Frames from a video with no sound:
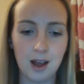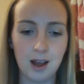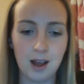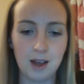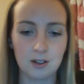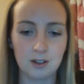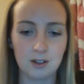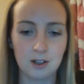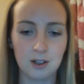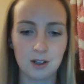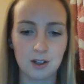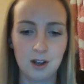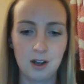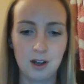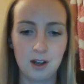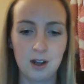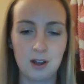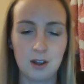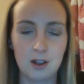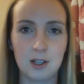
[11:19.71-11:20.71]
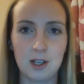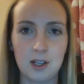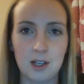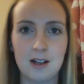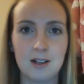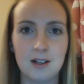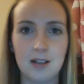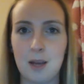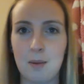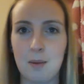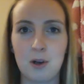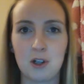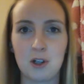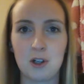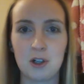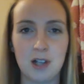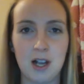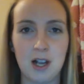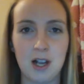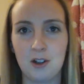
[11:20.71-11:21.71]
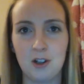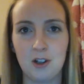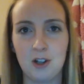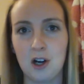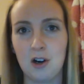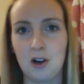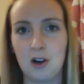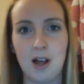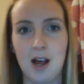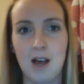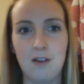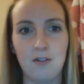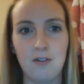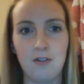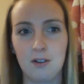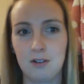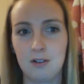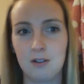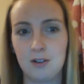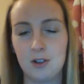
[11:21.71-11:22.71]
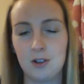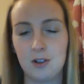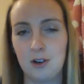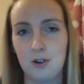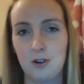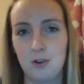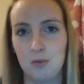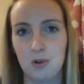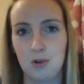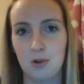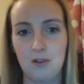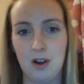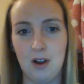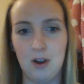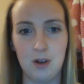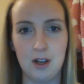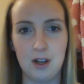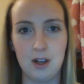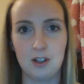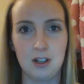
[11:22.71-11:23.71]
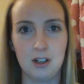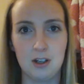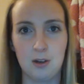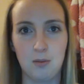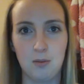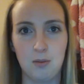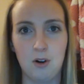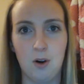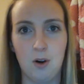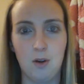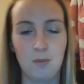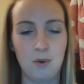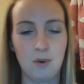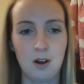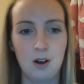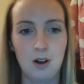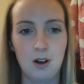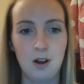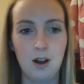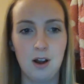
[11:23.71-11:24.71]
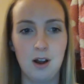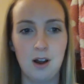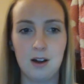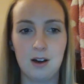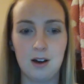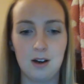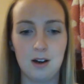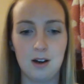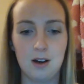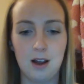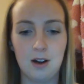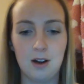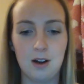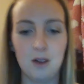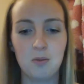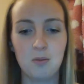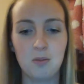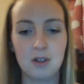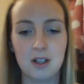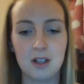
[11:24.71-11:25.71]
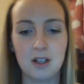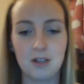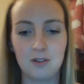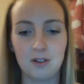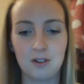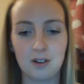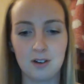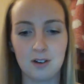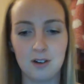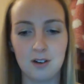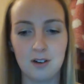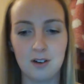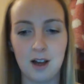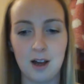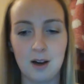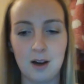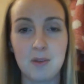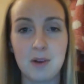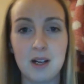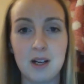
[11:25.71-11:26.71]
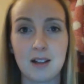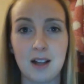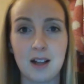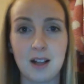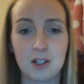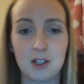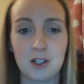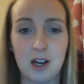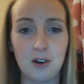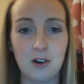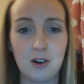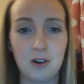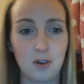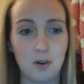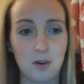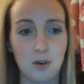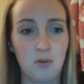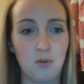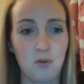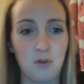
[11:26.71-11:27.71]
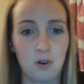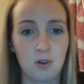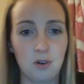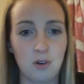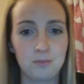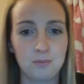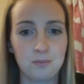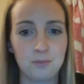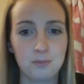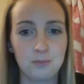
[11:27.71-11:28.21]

And the second time I just sat in the chair laughing because I couldn't believe how easy it had become, and I couldn't believe that I'd been that scared of it before.